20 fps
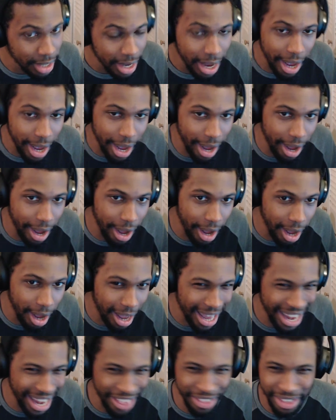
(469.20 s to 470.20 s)

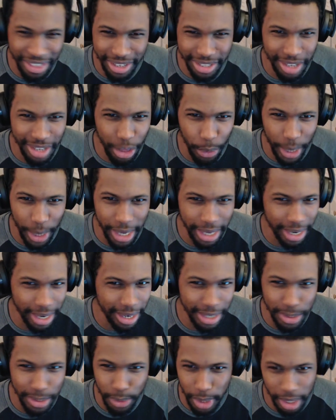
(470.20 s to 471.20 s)
And I think there's another way to get it
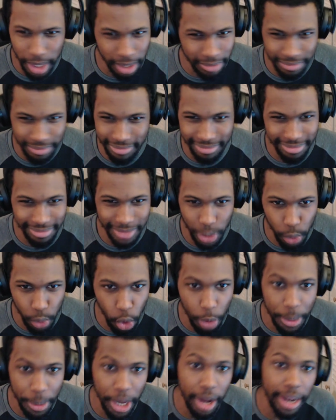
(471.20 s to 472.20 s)
as well. Don't
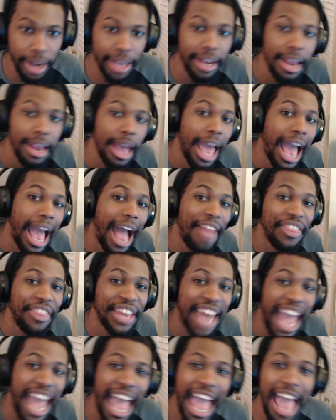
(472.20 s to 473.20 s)
quote me on it. And then
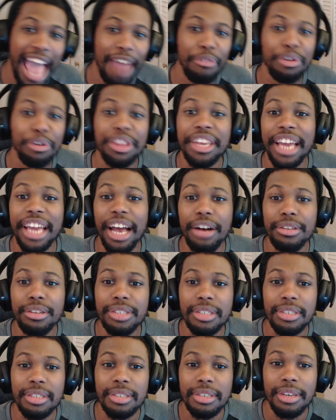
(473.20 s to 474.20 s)
everything
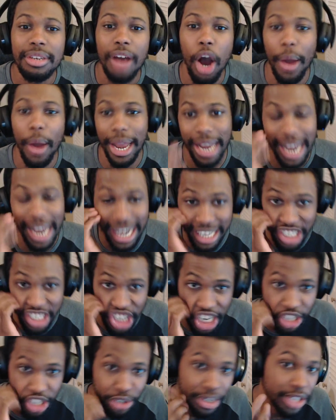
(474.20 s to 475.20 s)
else, oh, and AD
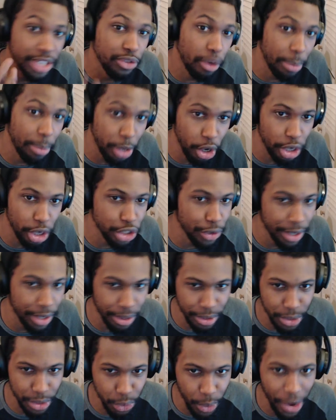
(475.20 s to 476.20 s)
Changer is from the card trader.
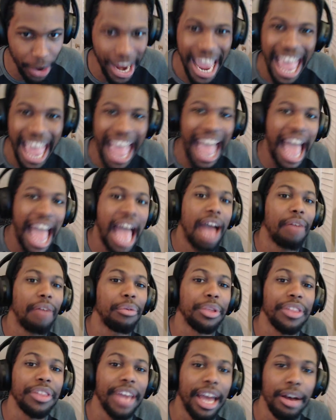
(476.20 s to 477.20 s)
It's a rare.
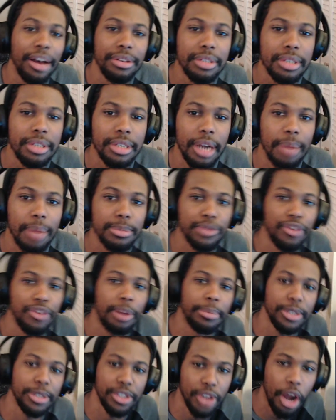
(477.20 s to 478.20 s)
Everything else comes from
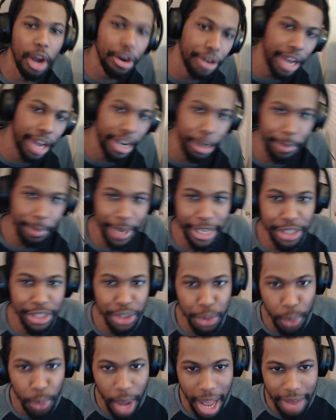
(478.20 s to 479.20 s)
the starter deck. You're playing
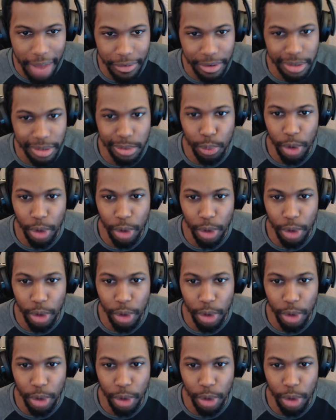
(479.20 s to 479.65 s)
2 Wyvern, 1